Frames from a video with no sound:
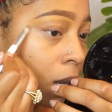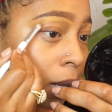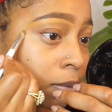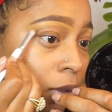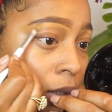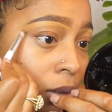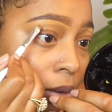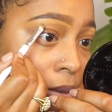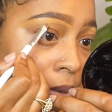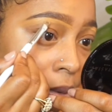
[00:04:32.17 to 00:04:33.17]
up to
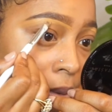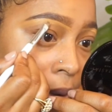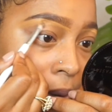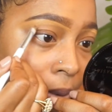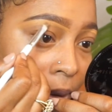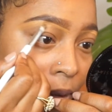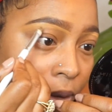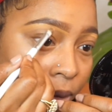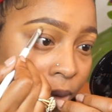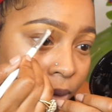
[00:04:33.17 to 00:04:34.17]
you what you want to
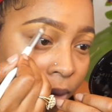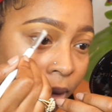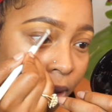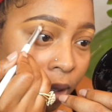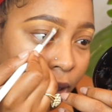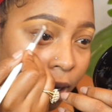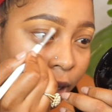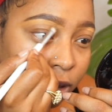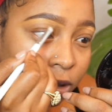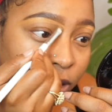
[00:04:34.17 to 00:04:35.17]
do.
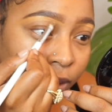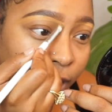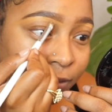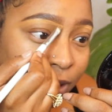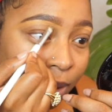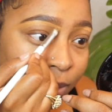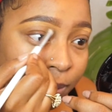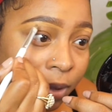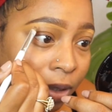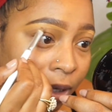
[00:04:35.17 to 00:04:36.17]
I just don't have time to
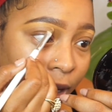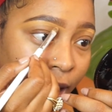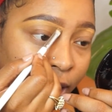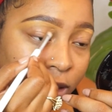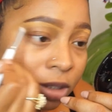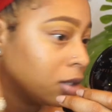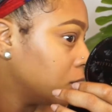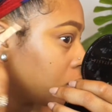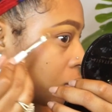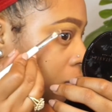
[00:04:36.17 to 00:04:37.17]
be looking ashy,
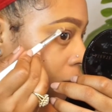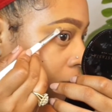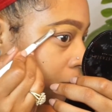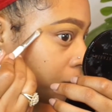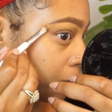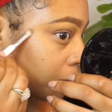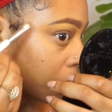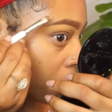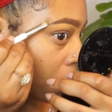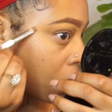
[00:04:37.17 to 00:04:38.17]
so
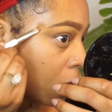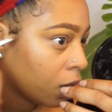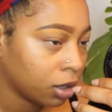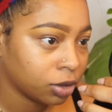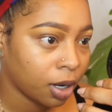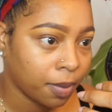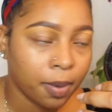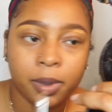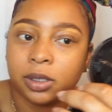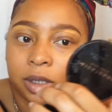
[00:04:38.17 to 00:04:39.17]
I try
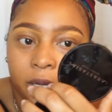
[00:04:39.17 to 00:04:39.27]
my best